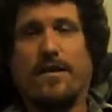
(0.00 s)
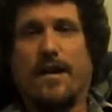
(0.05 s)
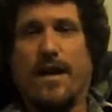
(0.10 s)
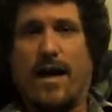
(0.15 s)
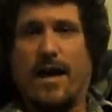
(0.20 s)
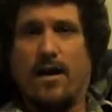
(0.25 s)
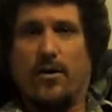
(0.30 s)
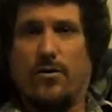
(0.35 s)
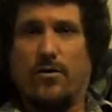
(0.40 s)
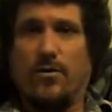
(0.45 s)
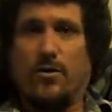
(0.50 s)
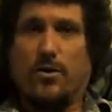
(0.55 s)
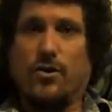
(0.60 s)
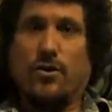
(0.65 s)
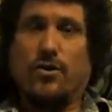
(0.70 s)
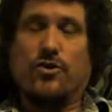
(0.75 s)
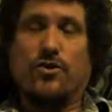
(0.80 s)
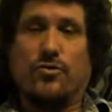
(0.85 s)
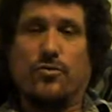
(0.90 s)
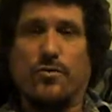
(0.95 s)
Now,
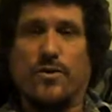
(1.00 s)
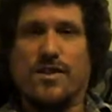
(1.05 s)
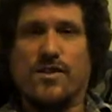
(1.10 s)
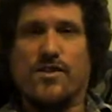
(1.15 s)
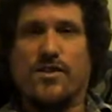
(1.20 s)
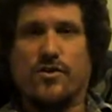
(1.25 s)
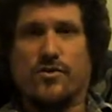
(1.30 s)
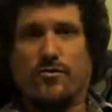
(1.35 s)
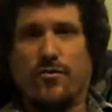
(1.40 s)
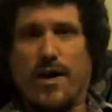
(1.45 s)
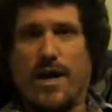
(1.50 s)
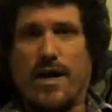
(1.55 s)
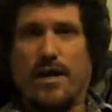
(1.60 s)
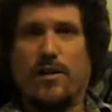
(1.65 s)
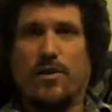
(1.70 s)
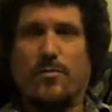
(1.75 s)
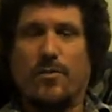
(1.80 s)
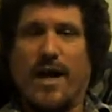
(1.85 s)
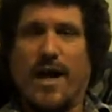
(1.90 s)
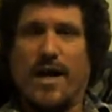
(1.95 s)
to
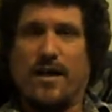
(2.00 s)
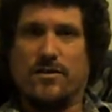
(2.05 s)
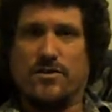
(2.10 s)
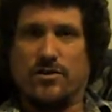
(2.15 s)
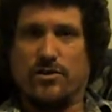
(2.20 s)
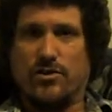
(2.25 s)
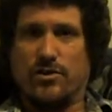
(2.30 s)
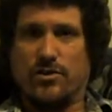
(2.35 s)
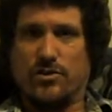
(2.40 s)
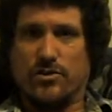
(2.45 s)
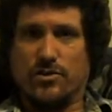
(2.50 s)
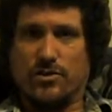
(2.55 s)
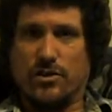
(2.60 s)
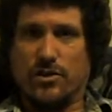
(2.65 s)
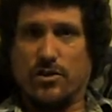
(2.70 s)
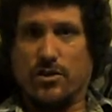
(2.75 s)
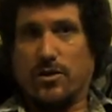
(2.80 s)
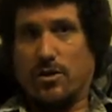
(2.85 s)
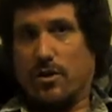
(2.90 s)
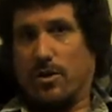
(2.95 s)
restrain the
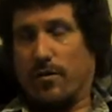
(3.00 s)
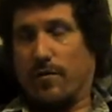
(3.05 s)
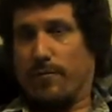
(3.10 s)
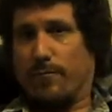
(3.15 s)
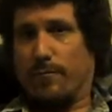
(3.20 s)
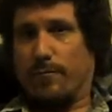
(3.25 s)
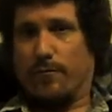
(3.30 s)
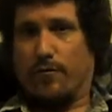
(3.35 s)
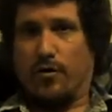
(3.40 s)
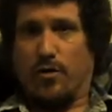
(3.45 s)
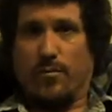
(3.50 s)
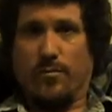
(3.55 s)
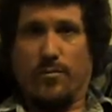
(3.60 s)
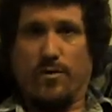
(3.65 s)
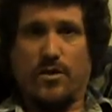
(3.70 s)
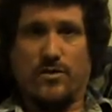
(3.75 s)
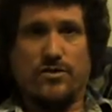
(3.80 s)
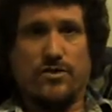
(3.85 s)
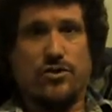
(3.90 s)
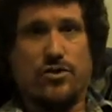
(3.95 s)
passengers
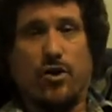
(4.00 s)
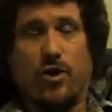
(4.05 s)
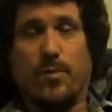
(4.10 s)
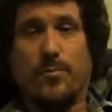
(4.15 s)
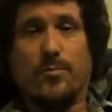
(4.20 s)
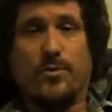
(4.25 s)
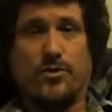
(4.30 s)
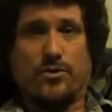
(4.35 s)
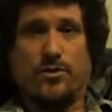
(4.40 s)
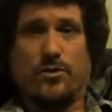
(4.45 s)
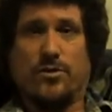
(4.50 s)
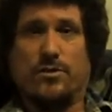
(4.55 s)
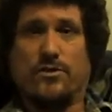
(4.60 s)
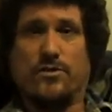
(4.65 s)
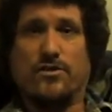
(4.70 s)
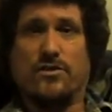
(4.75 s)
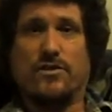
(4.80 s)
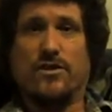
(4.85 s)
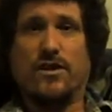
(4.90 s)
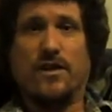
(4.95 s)
from the sharp
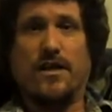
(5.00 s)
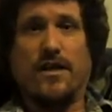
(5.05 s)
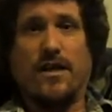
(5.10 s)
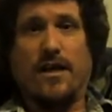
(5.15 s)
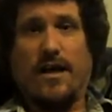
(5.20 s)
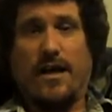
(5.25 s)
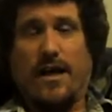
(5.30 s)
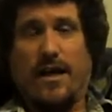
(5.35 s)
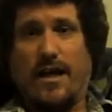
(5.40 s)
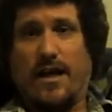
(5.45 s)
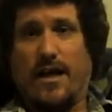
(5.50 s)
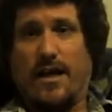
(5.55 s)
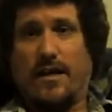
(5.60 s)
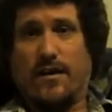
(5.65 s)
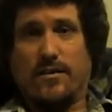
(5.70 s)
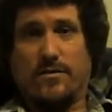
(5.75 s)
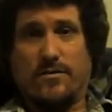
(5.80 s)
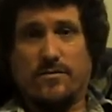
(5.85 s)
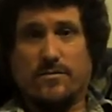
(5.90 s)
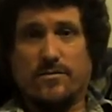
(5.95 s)
turns and